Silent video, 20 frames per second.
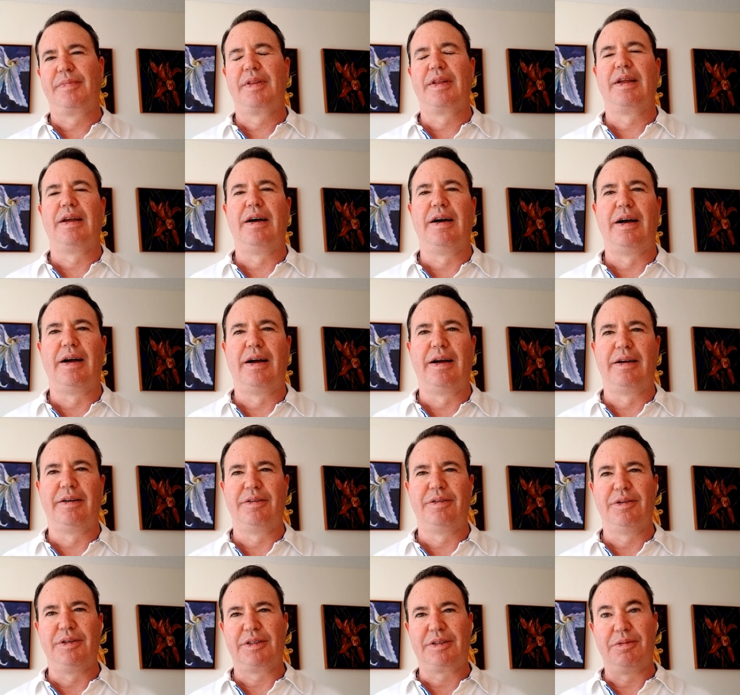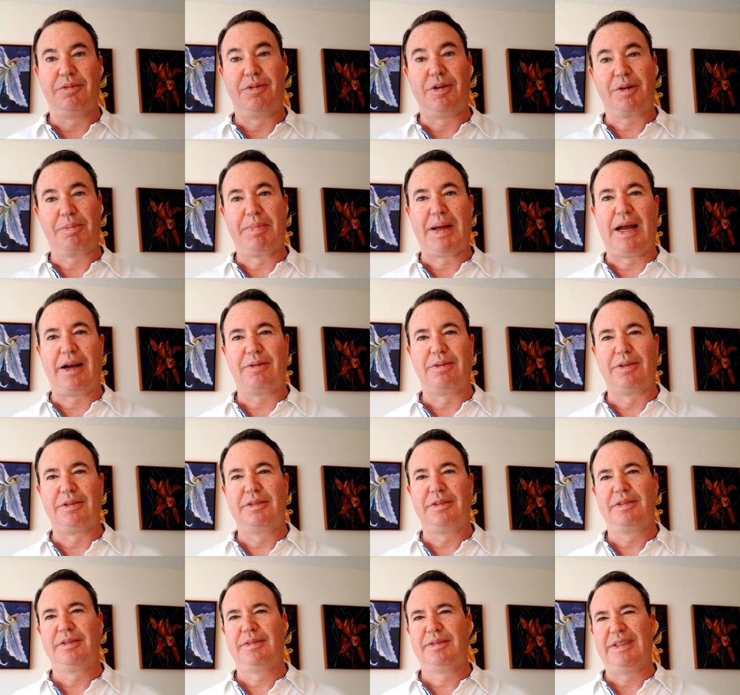uh, or you can walk
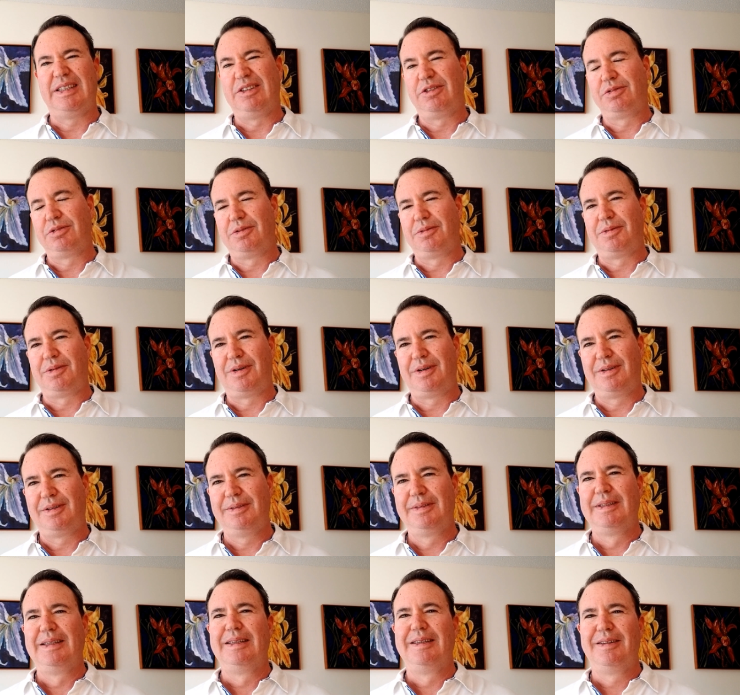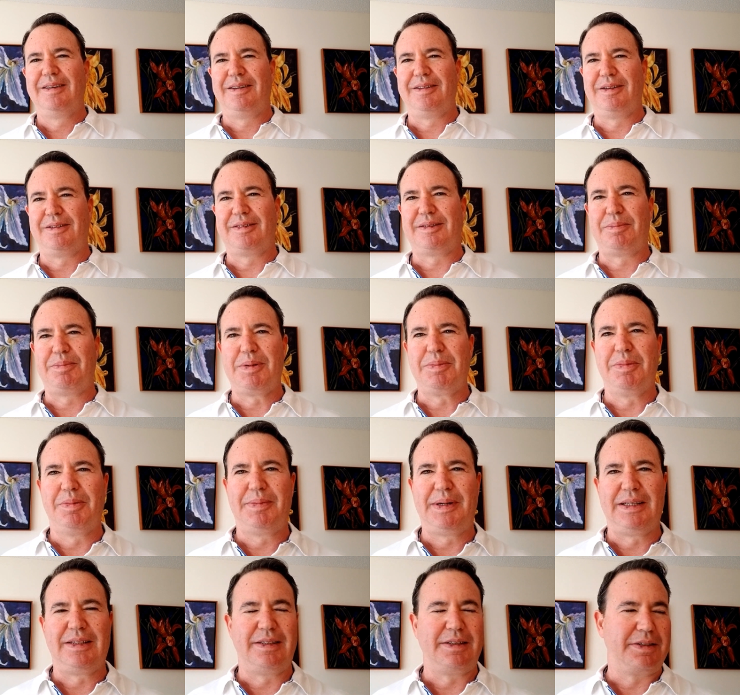backwards into a wall, although some people
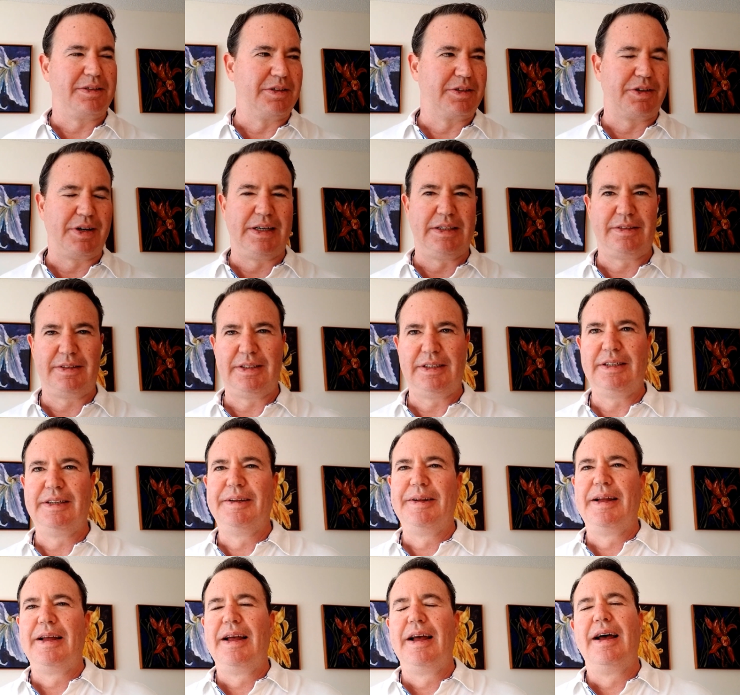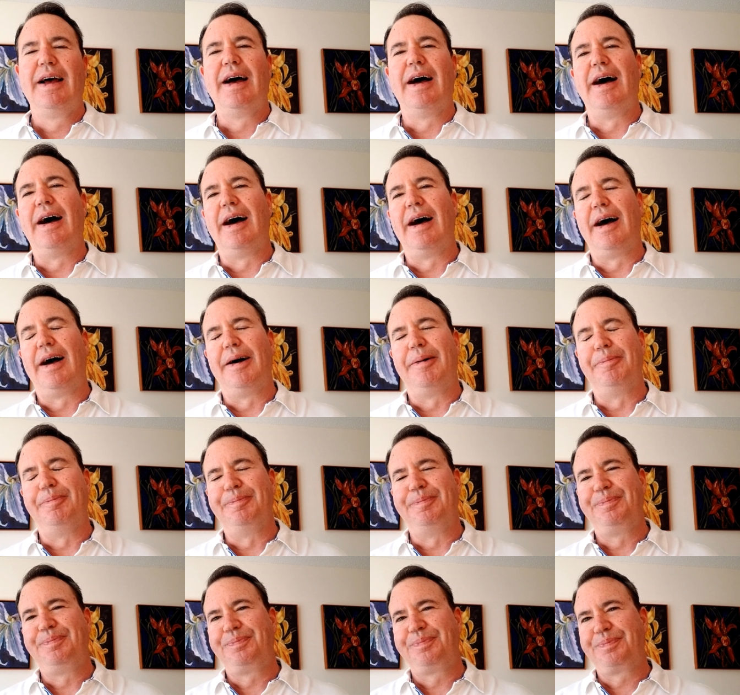might think you're crazy.
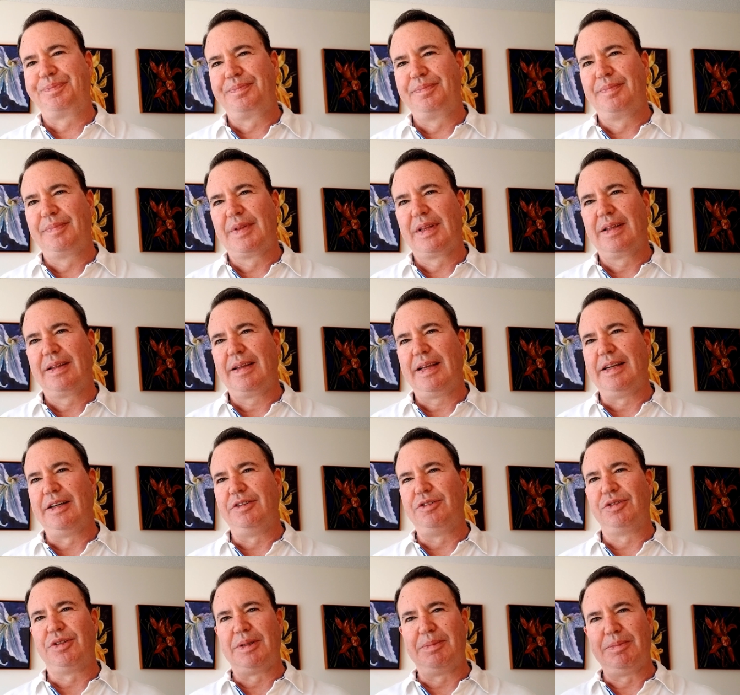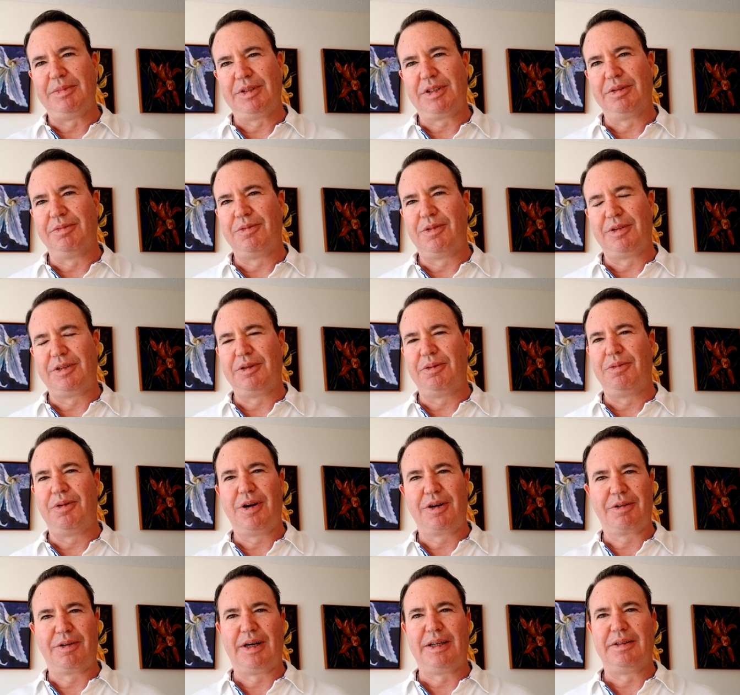Um, in a dream, you can you'll
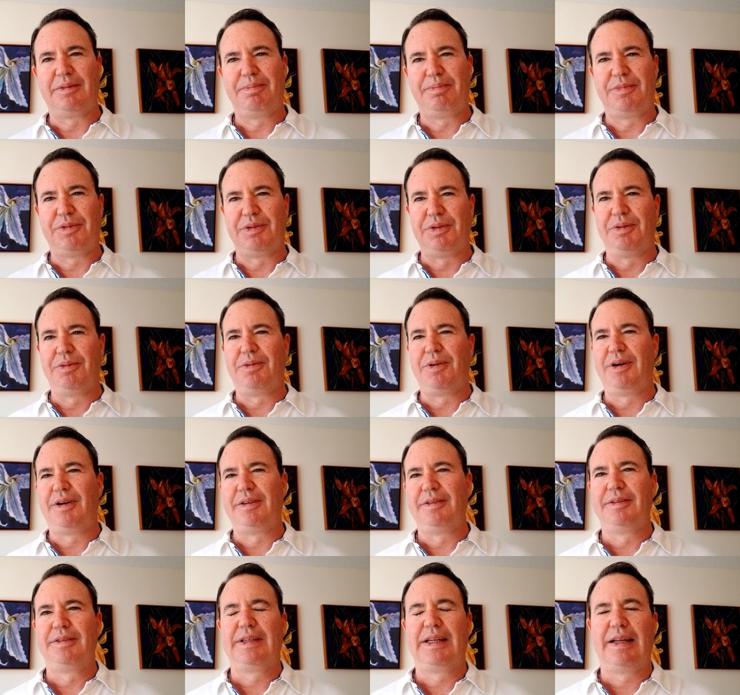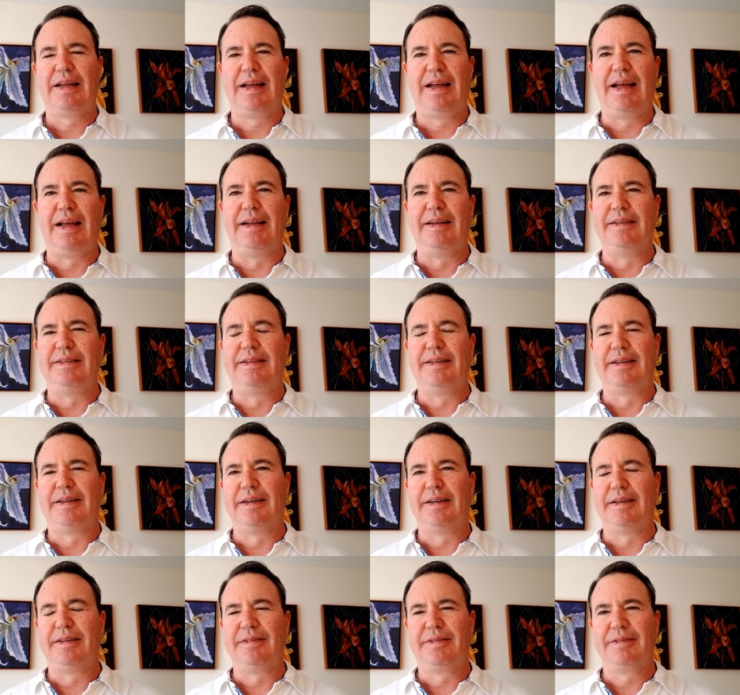walk right through the wall, and uh,